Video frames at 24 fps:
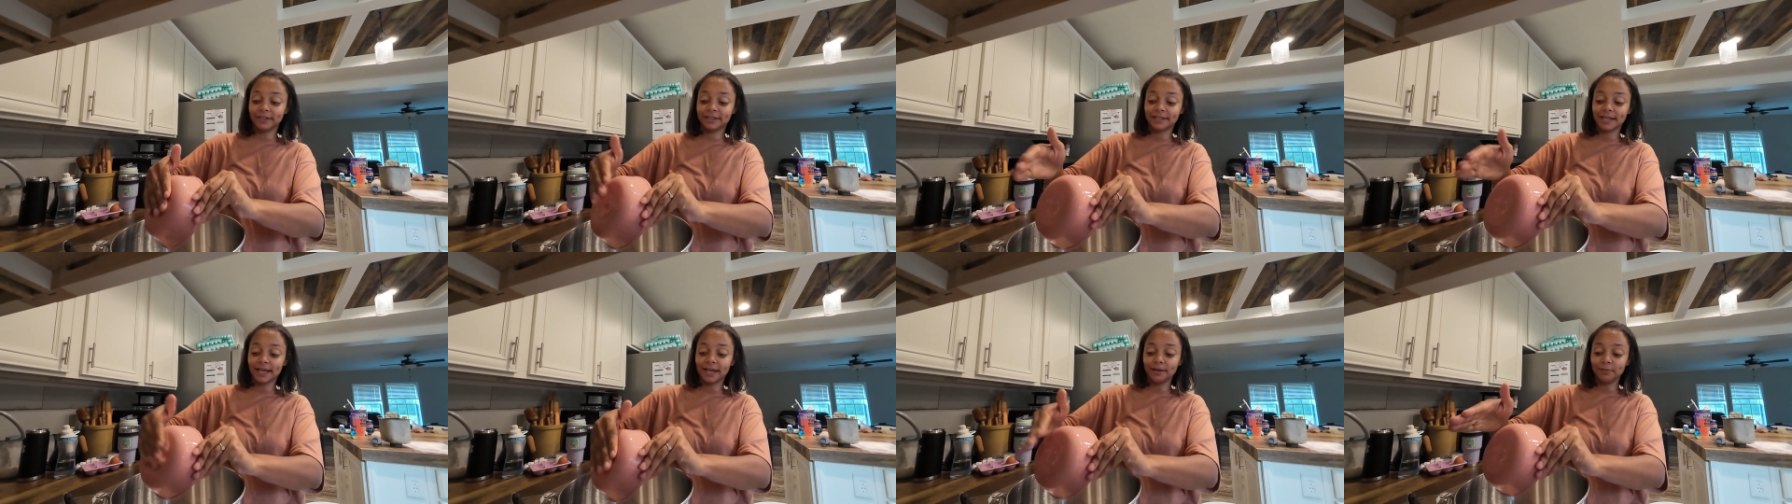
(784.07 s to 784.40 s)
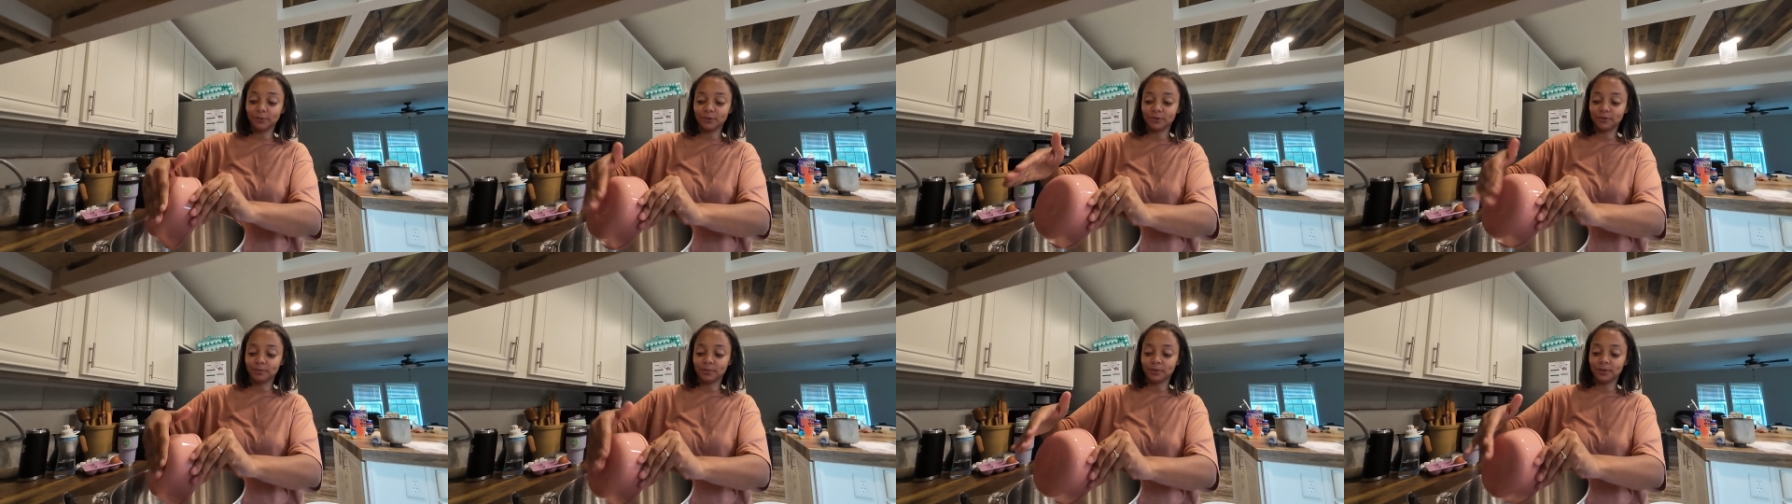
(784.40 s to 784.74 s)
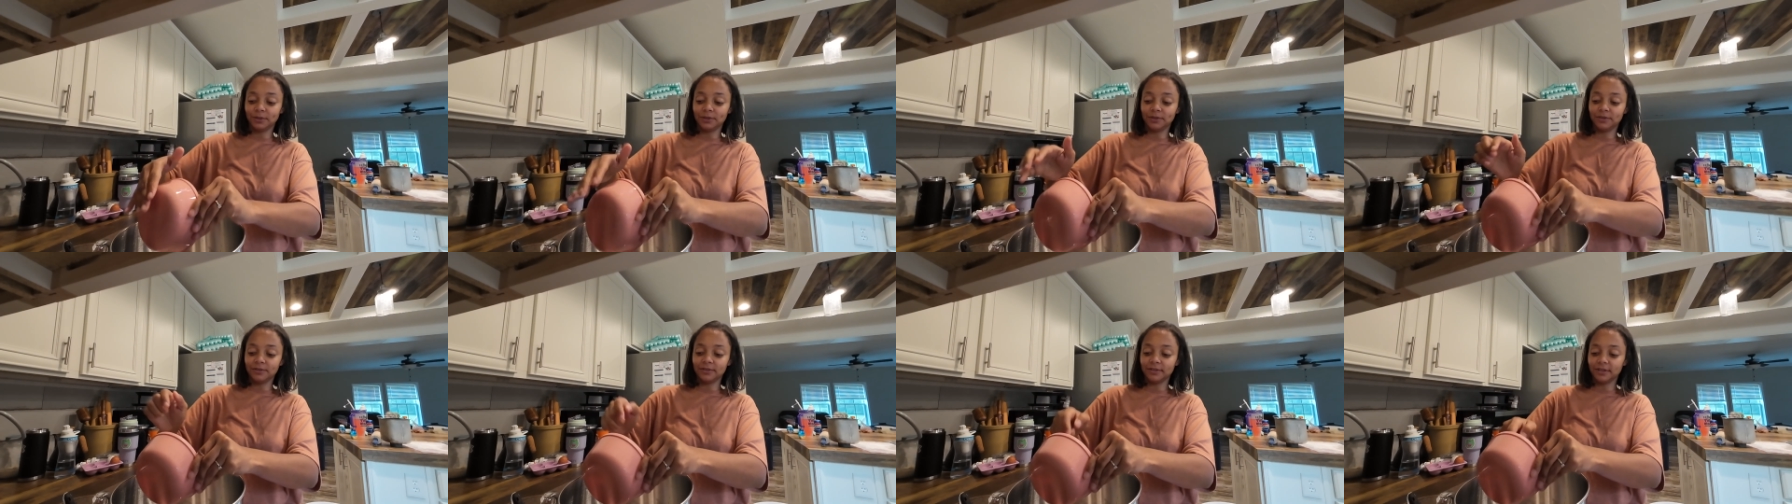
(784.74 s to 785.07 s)

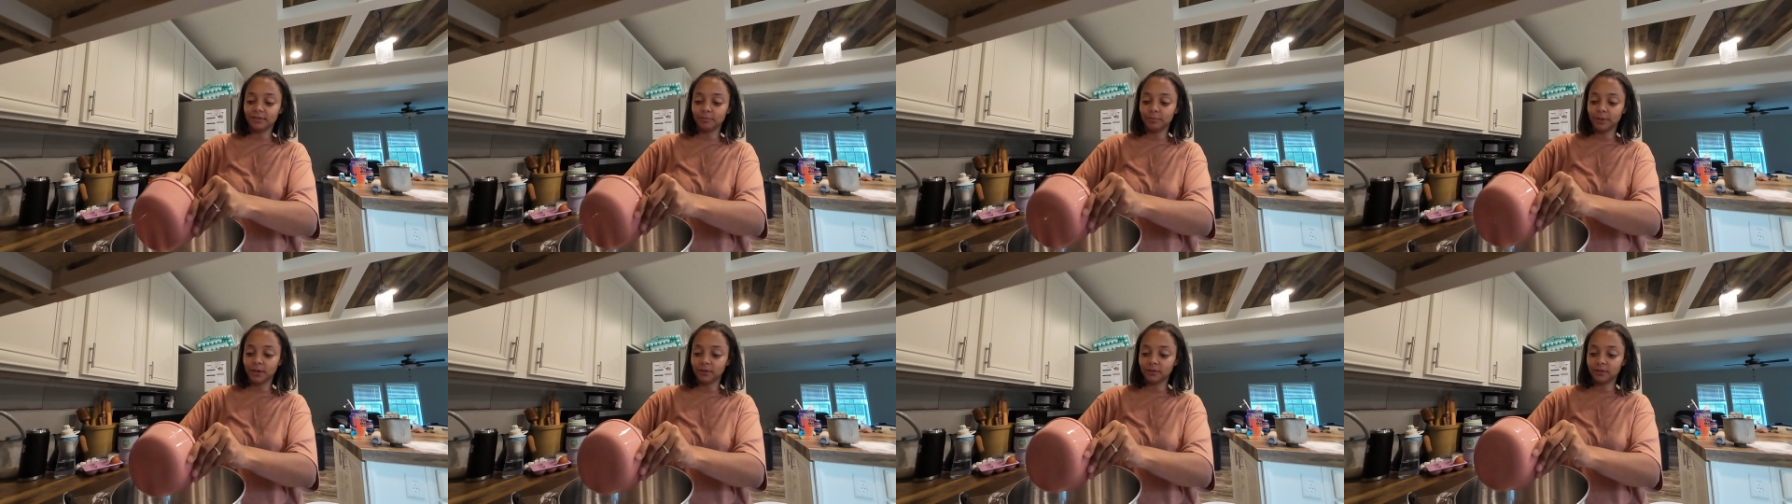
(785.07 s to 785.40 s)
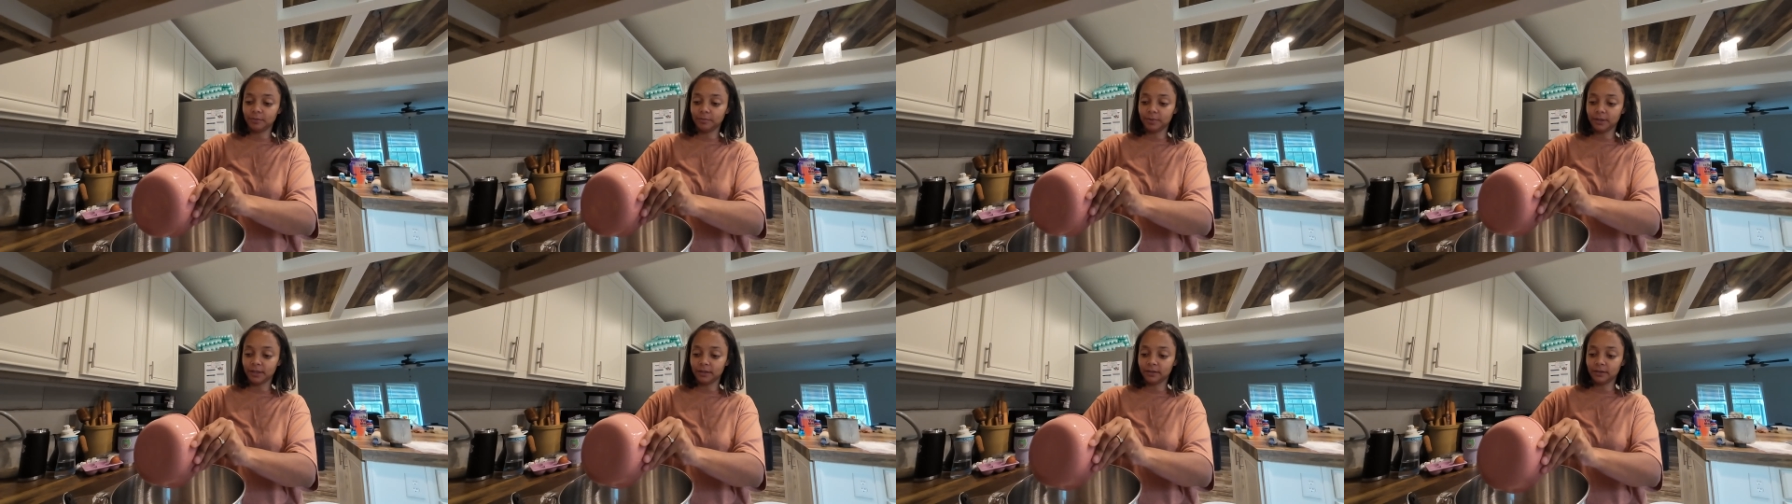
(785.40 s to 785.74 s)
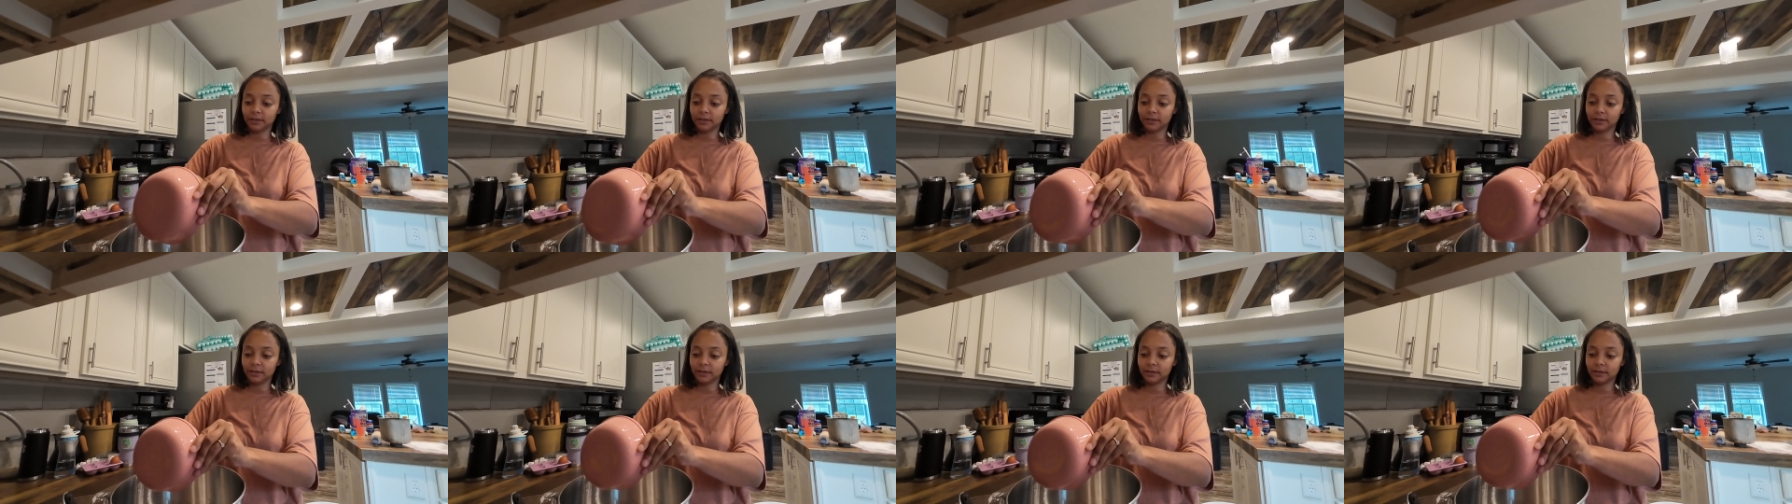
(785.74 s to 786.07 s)
tablespoons of melted
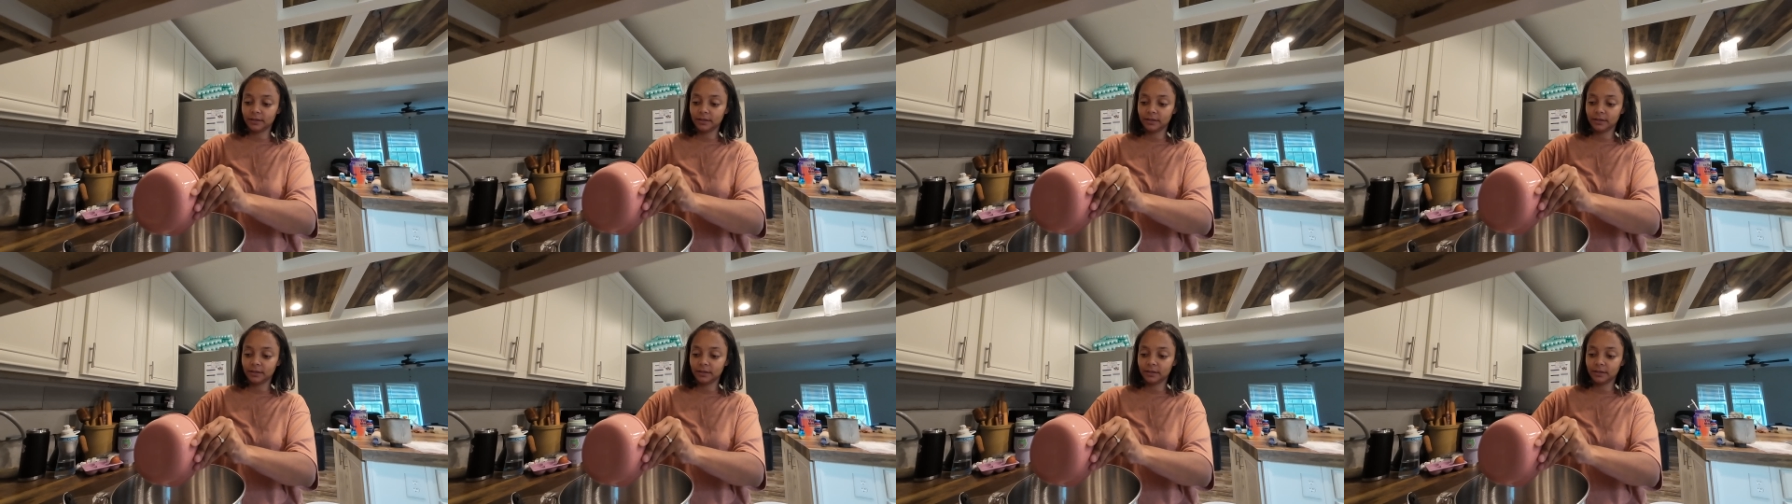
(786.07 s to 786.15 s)
butter